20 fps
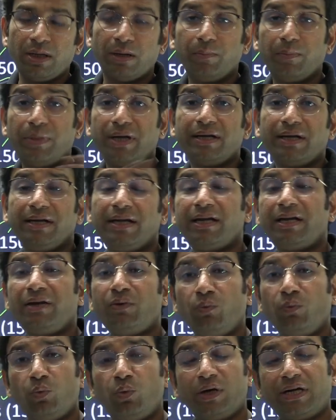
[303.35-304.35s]
But here,
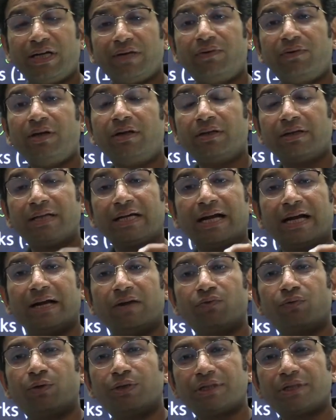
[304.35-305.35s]
whatever the kind
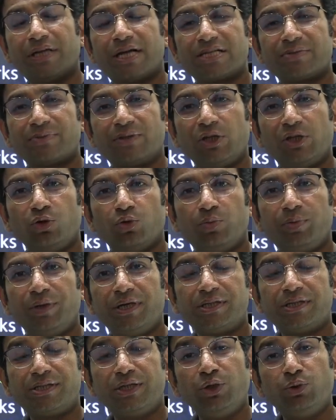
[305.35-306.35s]
of question asked by the
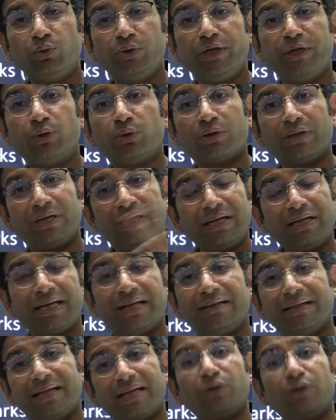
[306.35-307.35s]
UPSC, you need to think
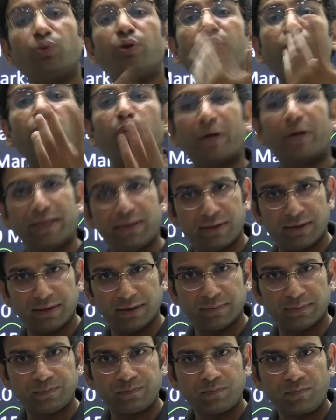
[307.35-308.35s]
and then you need to write
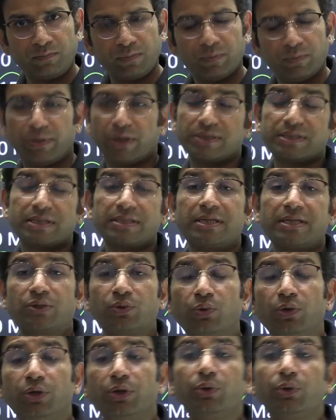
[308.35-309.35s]
here. Because as I
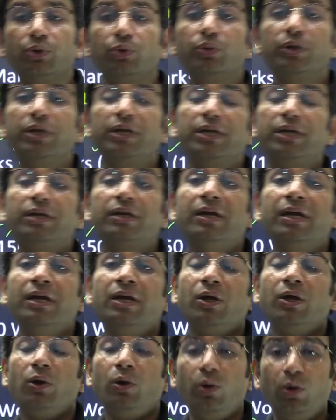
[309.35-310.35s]
told you, you need
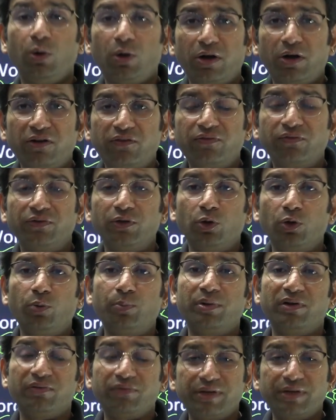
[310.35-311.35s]
lot of,
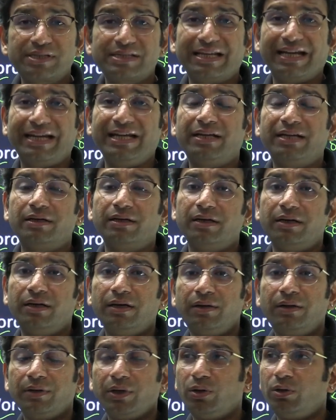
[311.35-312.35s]
prefix like,
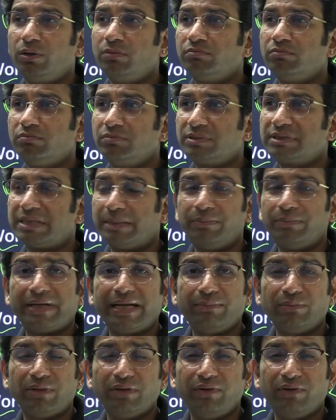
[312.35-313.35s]

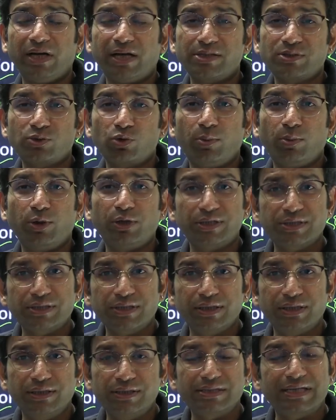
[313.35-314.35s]
sometime they will ask you about
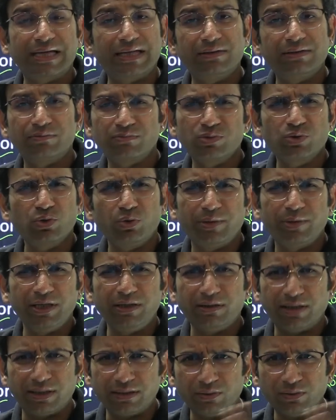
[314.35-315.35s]
discuss and so many
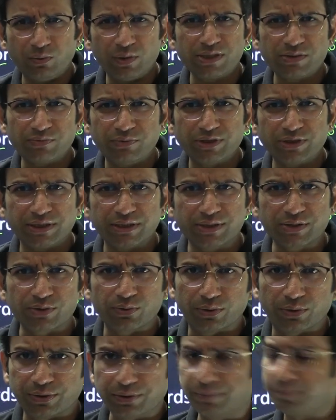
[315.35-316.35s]
other words, which I just
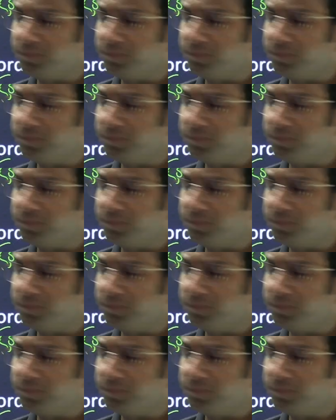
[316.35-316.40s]
told you.